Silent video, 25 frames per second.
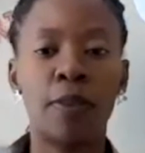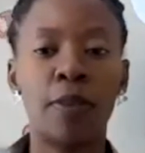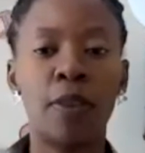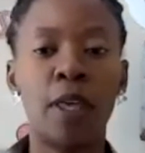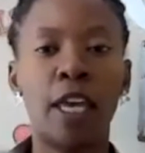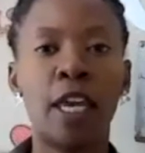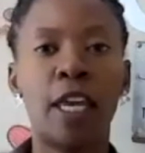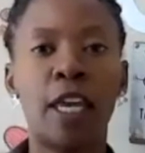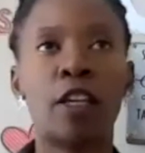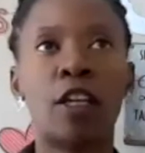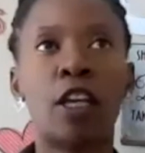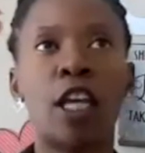
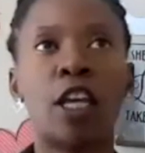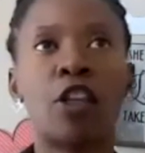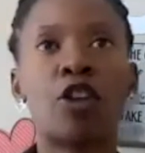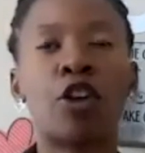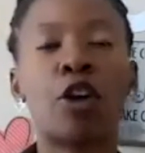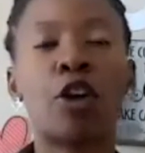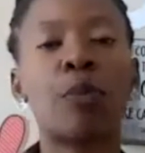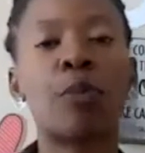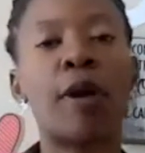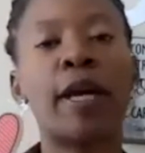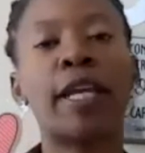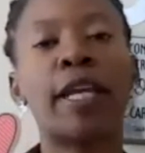and
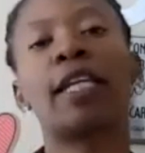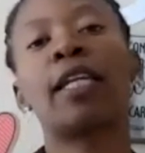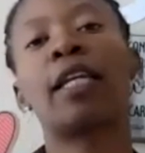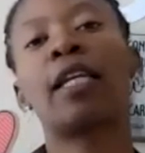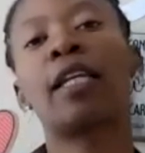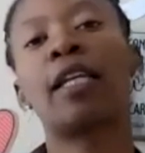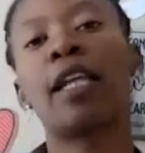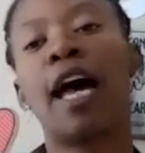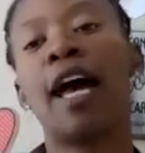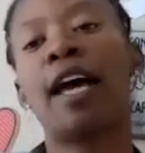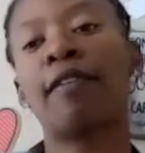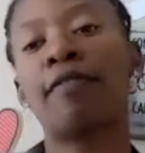you're ready to
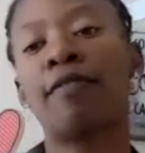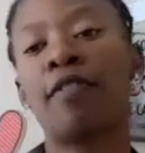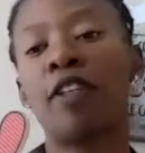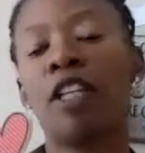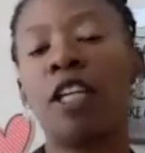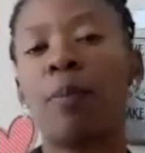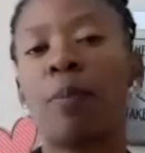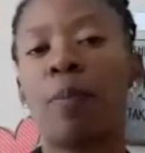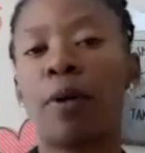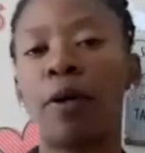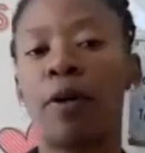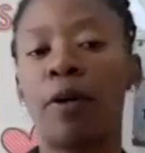dive
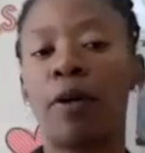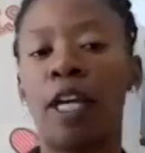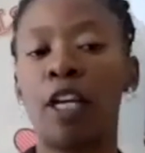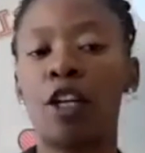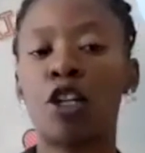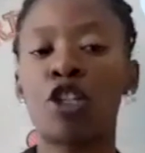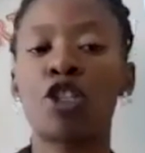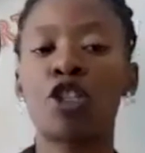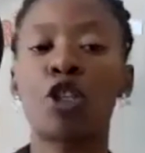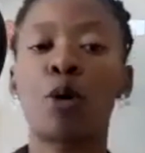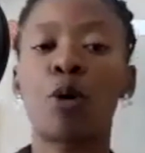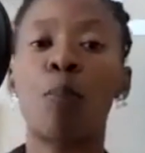deeper in
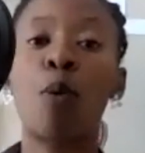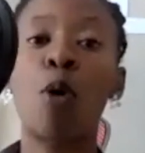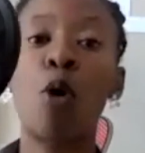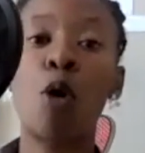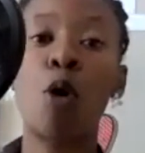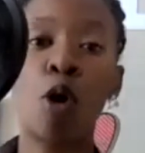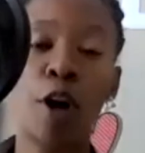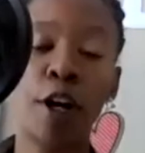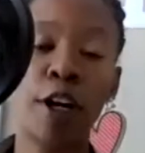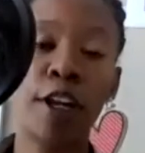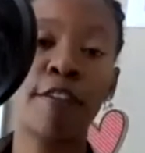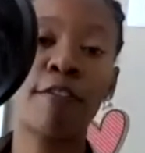a
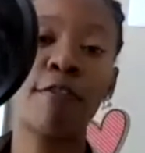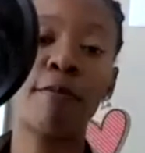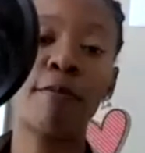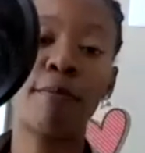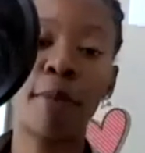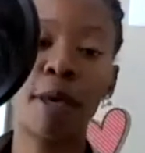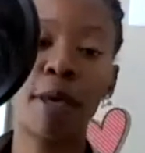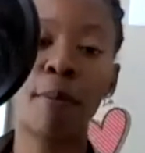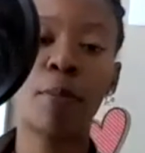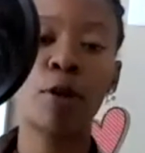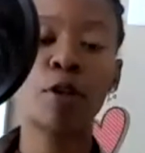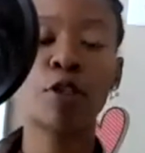supportive
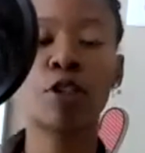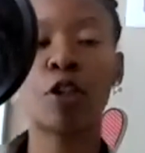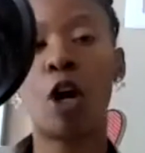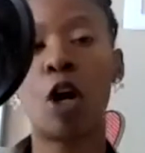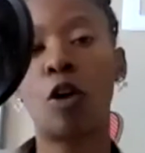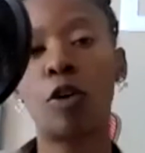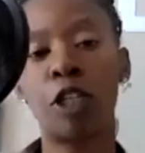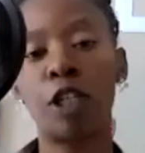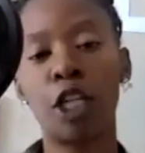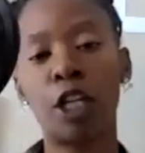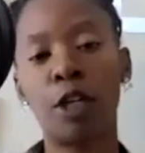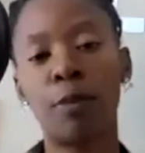members
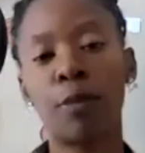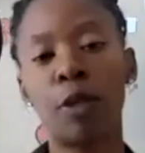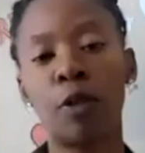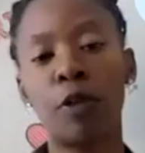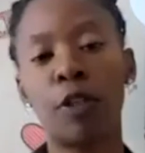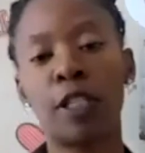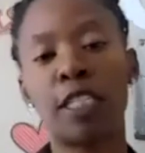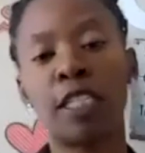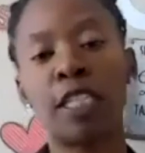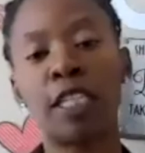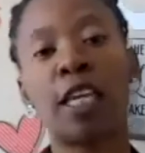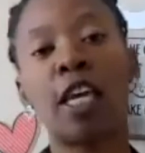only
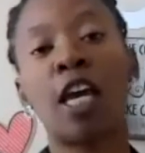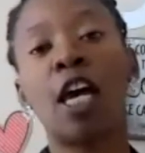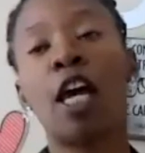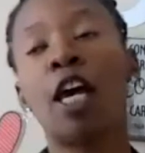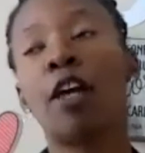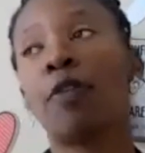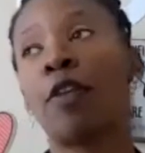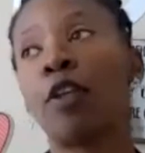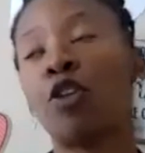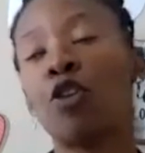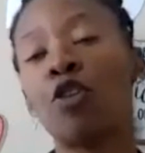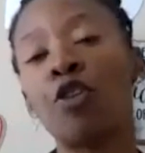community,
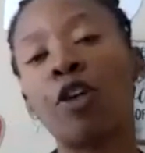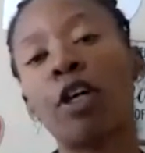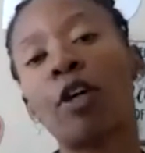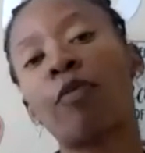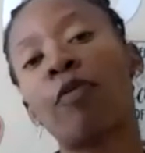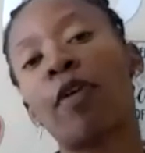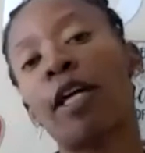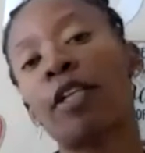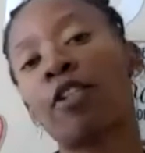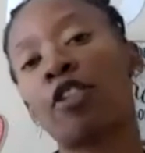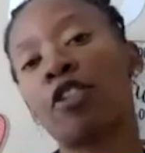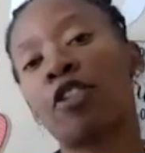then you can
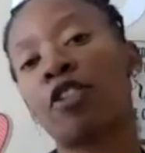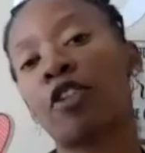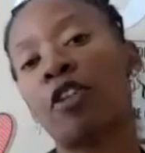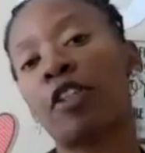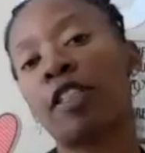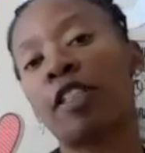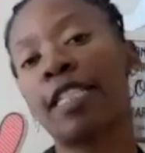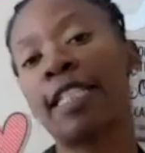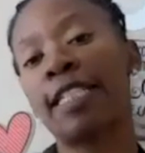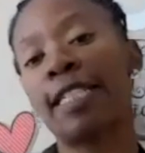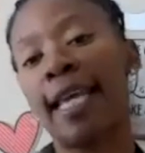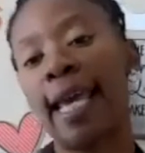register
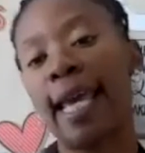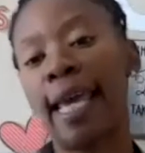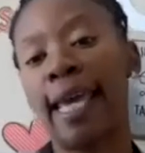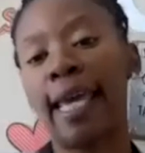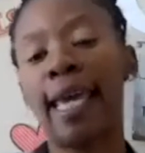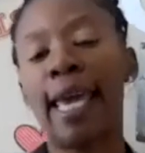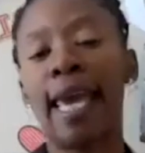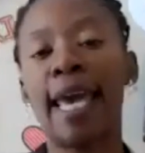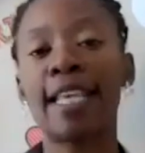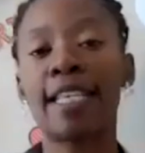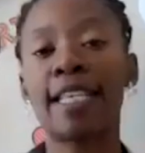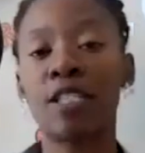
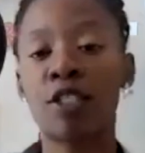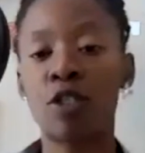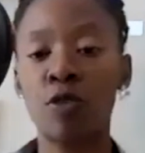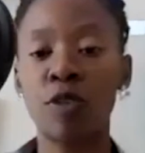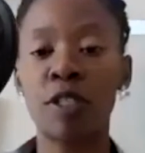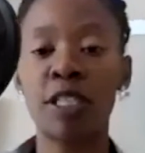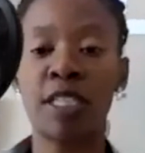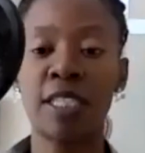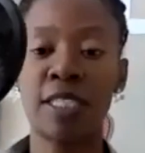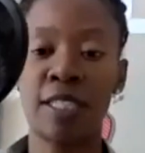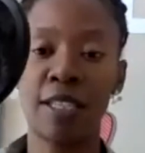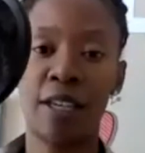today at
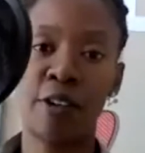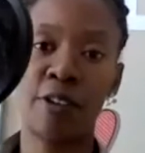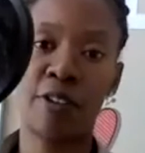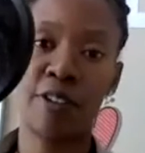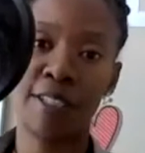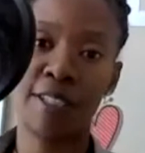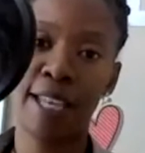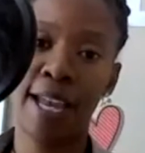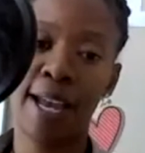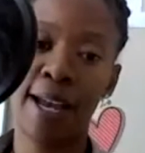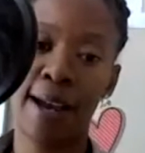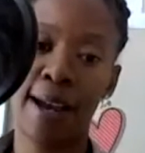
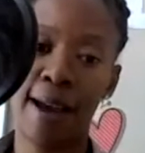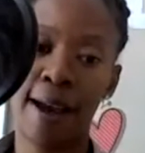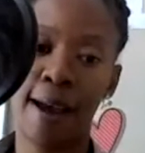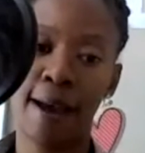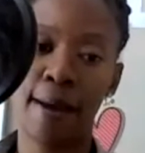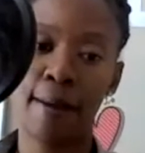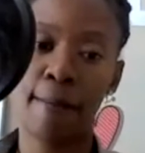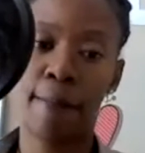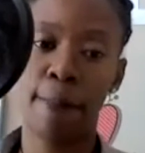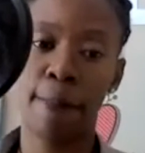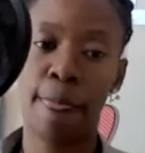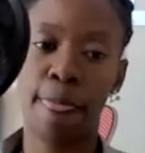
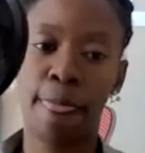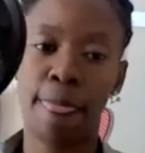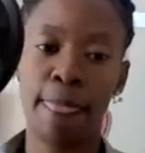suziesuttles.com.